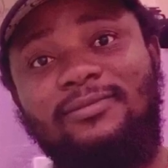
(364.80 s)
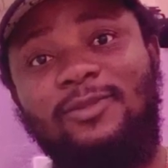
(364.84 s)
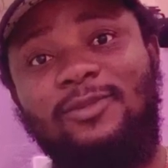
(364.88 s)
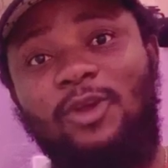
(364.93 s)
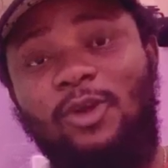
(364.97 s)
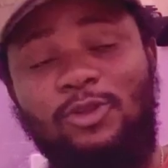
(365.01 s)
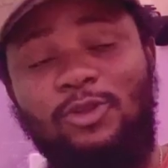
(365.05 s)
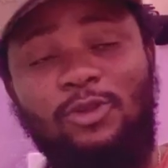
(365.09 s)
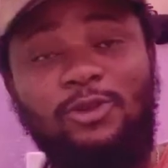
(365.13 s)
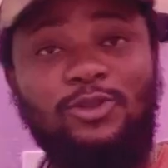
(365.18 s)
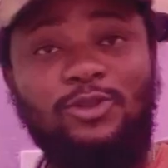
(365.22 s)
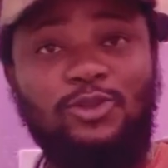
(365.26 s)

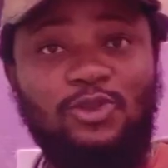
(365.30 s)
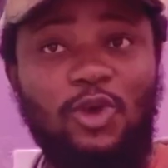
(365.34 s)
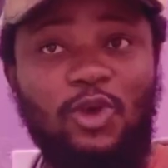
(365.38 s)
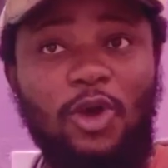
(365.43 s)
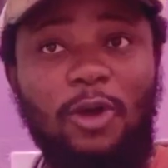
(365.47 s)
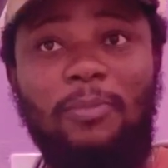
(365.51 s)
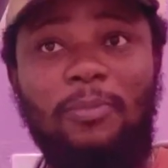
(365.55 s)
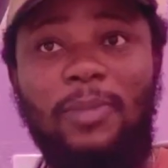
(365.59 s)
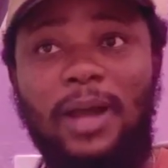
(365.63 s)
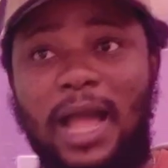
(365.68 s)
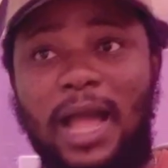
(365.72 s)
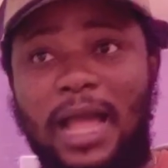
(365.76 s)
top
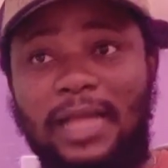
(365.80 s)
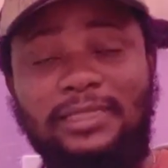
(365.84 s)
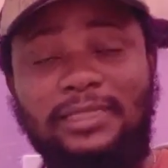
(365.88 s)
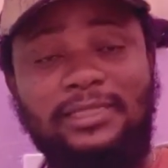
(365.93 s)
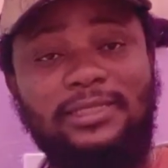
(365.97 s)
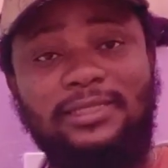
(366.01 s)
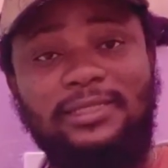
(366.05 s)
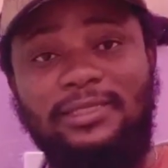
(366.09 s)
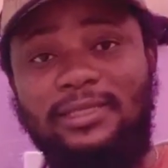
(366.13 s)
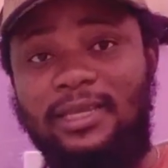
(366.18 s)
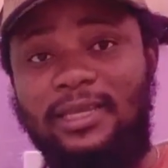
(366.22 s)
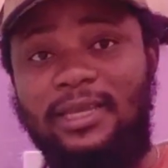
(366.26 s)
artists,
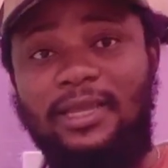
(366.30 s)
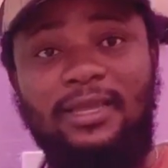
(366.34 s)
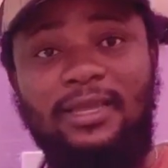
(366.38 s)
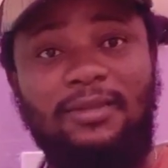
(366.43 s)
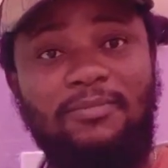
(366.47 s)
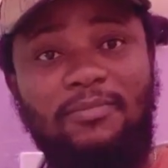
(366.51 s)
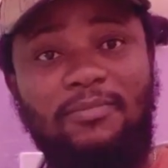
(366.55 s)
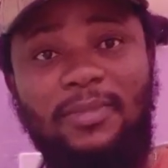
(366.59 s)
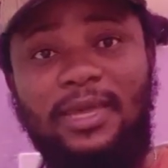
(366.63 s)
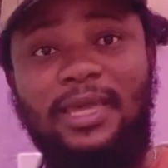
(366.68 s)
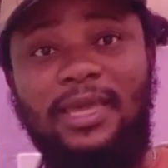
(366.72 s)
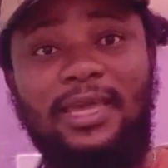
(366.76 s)
man,
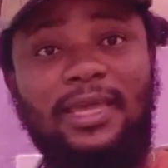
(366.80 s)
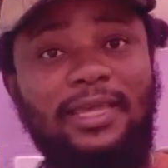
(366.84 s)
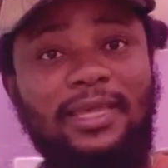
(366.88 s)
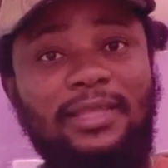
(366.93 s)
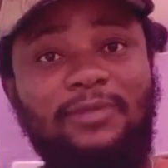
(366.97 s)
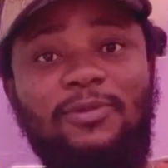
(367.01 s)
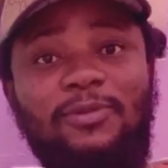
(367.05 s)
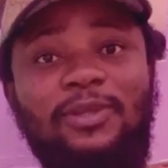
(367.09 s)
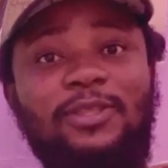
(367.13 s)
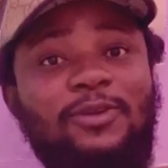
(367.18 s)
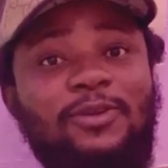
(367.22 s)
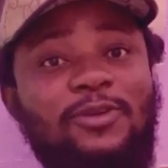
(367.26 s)
when it comes
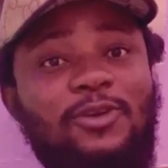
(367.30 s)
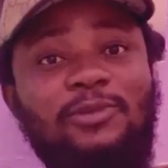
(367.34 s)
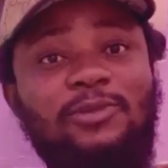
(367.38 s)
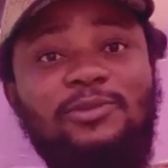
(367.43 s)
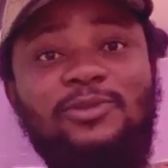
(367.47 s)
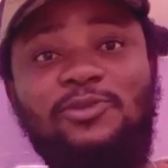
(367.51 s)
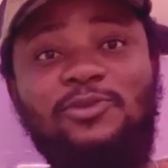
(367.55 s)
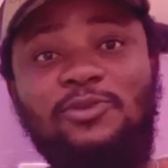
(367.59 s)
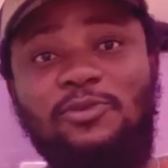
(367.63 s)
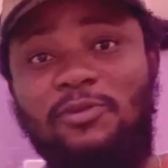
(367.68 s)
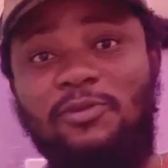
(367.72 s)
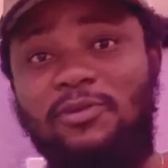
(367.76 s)
to
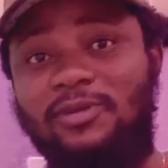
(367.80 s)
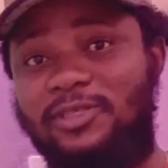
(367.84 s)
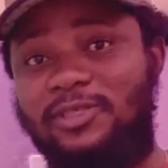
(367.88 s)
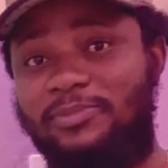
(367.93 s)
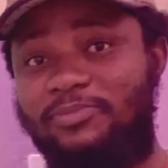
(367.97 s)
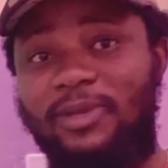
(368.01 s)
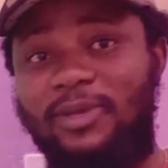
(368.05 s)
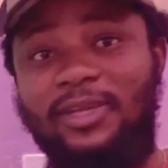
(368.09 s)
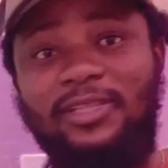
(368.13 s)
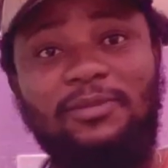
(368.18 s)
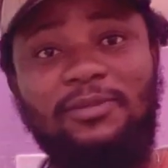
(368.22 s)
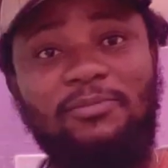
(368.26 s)
spending
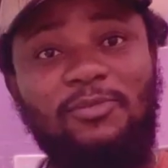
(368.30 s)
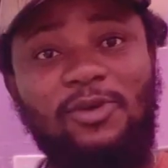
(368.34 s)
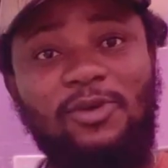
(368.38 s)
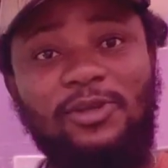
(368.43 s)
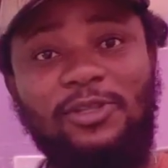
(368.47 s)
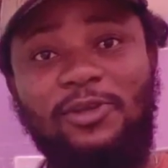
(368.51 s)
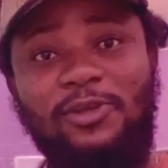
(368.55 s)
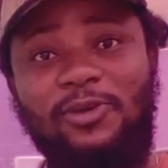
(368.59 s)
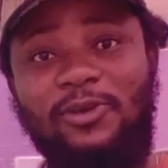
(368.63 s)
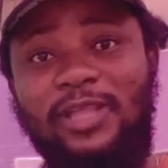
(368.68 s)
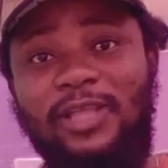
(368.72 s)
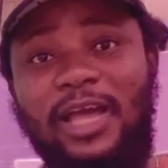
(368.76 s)
money on
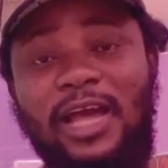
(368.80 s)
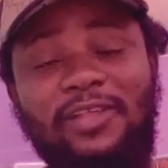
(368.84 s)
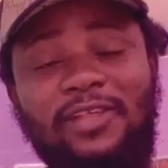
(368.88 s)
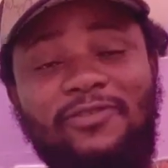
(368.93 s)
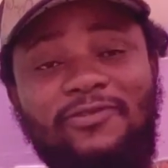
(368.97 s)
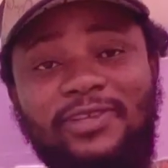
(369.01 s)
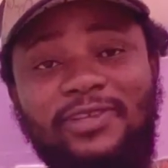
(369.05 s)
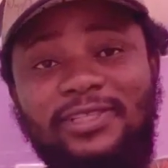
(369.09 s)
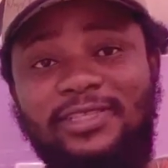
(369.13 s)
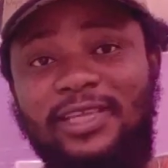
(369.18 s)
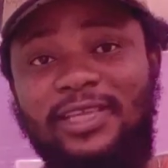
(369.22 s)
outfits, I'll